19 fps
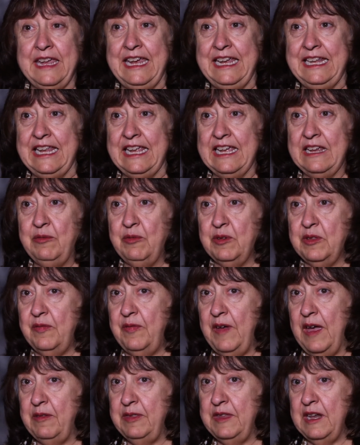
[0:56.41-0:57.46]
he did was
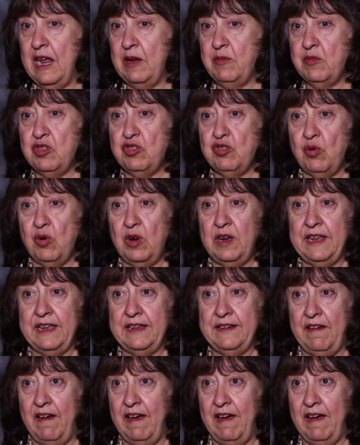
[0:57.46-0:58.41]
found that I was short in